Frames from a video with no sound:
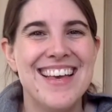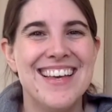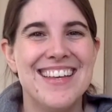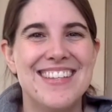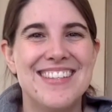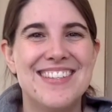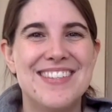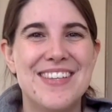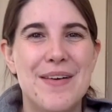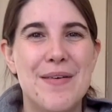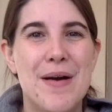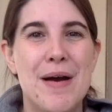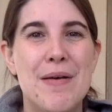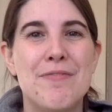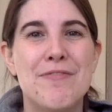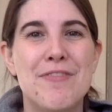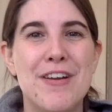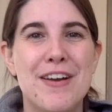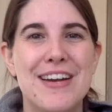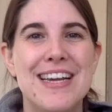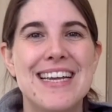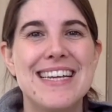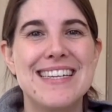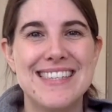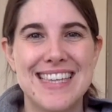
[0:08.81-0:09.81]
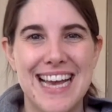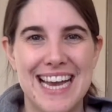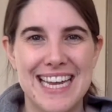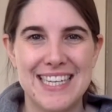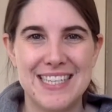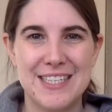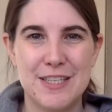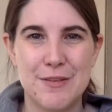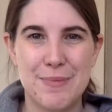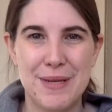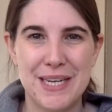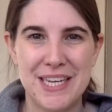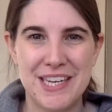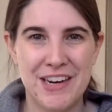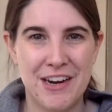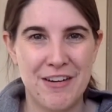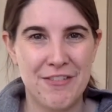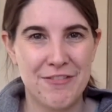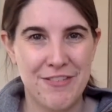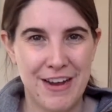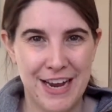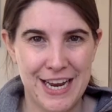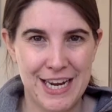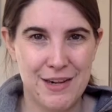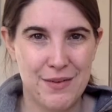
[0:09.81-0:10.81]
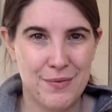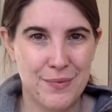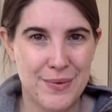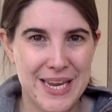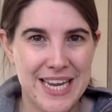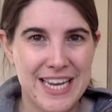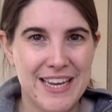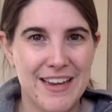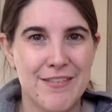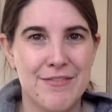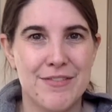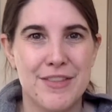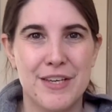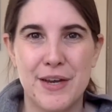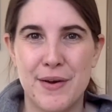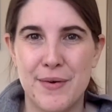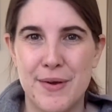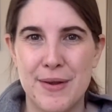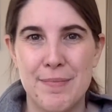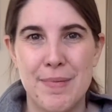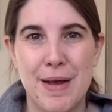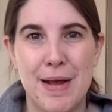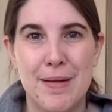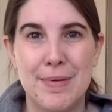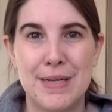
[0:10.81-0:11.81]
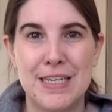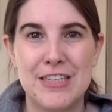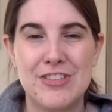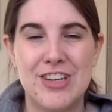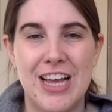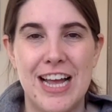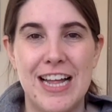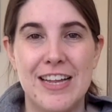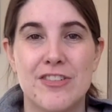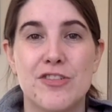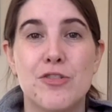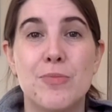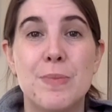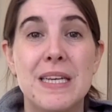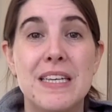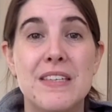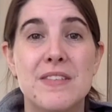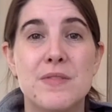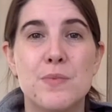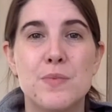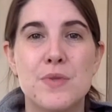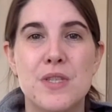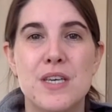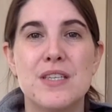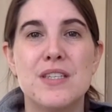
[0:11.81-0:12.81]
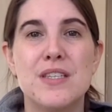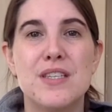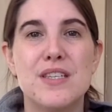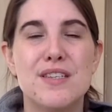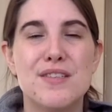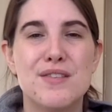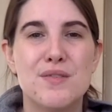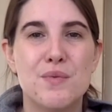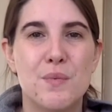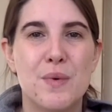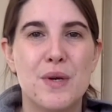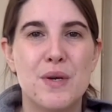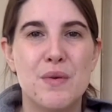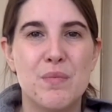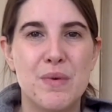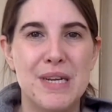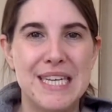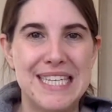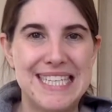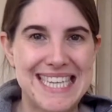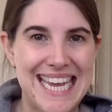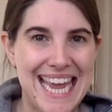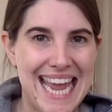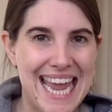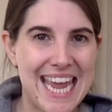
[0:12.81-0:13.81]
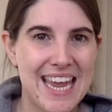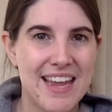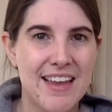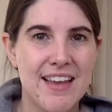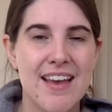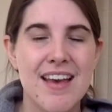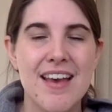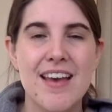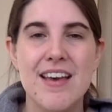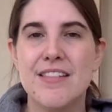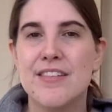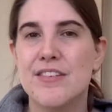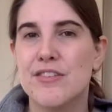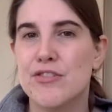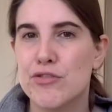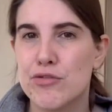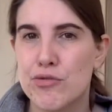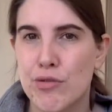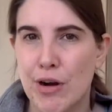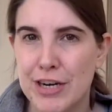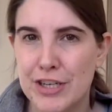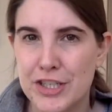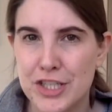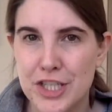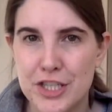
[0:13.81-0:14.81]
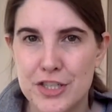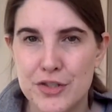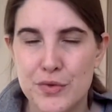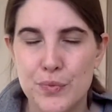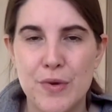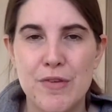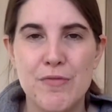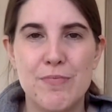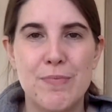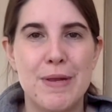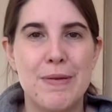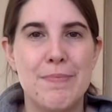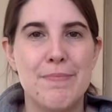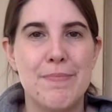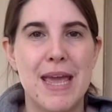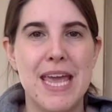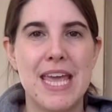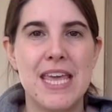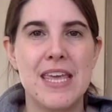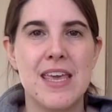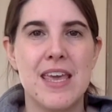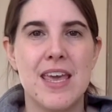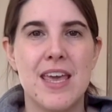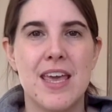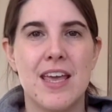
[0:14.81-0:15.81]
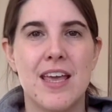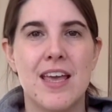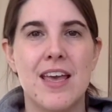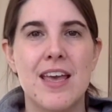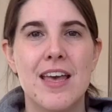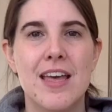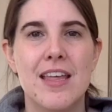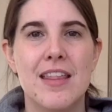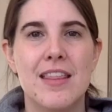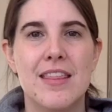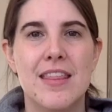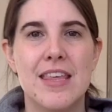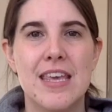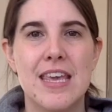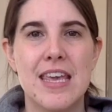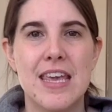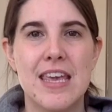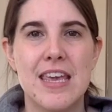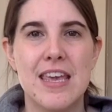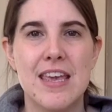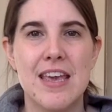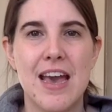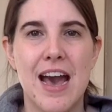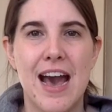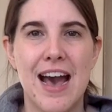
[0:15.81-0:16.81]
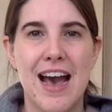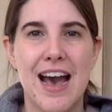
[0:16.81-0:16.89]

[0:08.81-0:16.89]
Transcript: So I'm very excited to be in our final week of the Going Public Challenge because this is when we take the structures we've been making, the